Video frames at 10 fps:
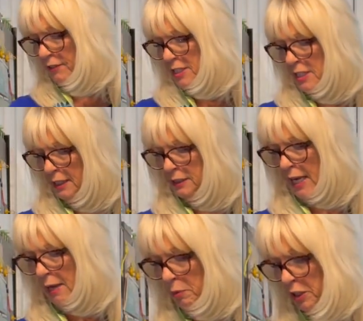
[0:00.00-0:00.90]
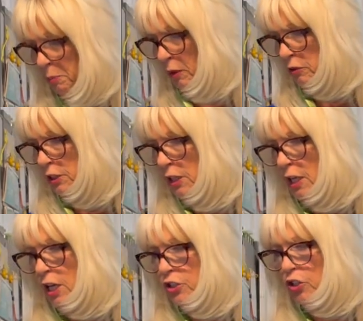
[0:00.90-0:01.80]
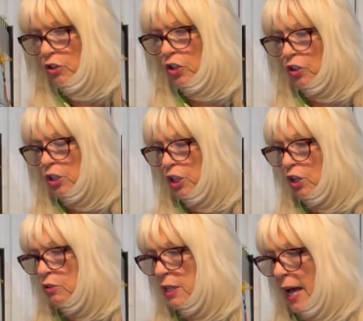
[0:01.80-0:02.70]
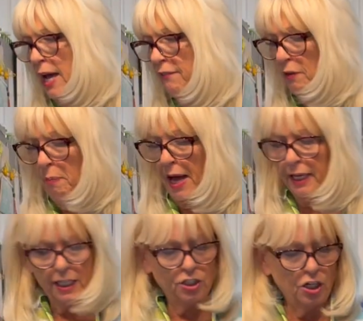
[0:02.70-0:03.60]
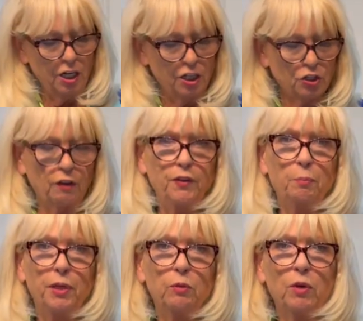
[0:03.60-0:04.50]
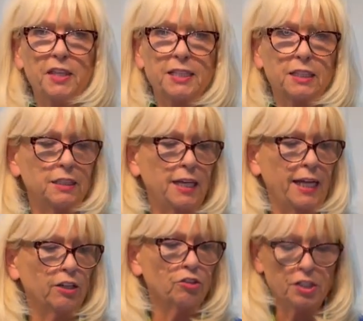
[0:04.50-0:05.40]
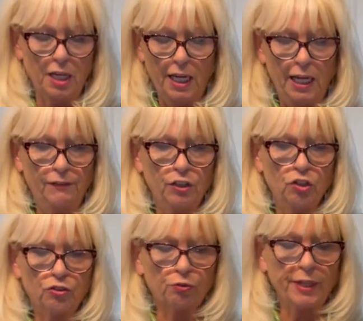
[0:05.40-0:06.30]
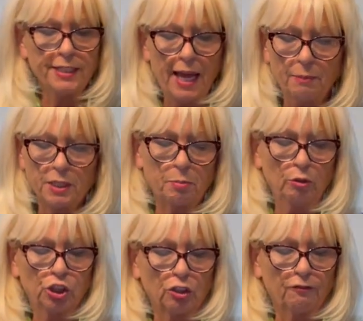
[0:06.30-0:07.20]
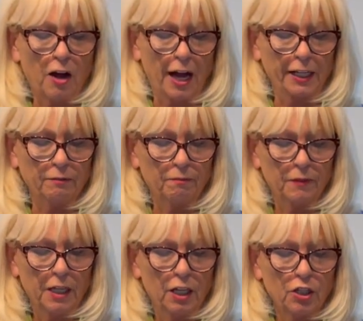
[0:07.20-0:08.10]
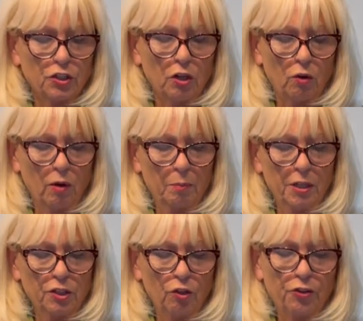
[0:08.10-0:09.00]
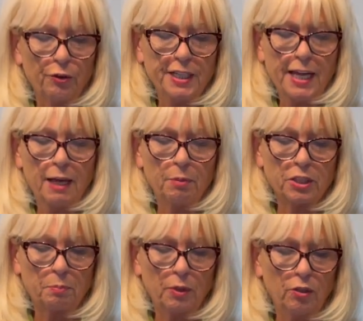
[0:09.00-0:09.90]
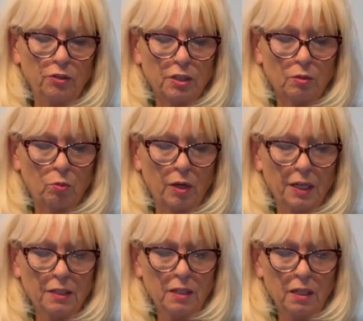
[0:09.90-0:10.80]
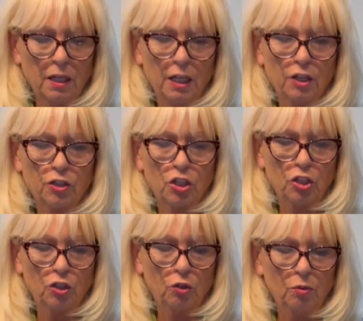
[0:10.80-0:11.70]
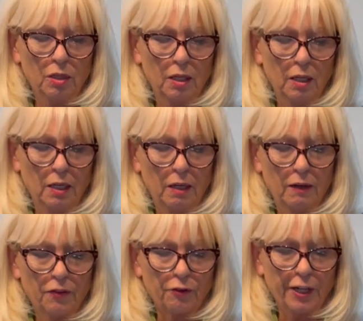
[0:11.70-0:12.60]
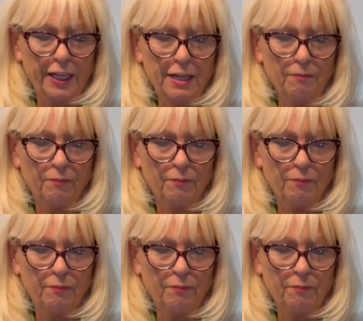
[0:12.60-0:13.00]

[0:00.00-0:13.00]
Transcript: to 6 tablespoons. So you're going to use a half a package. So if you put it in one of these containers, if you do 3 tablespoons, you're fine. So I'm going to do 3 tablespoons, 1, 2, 3,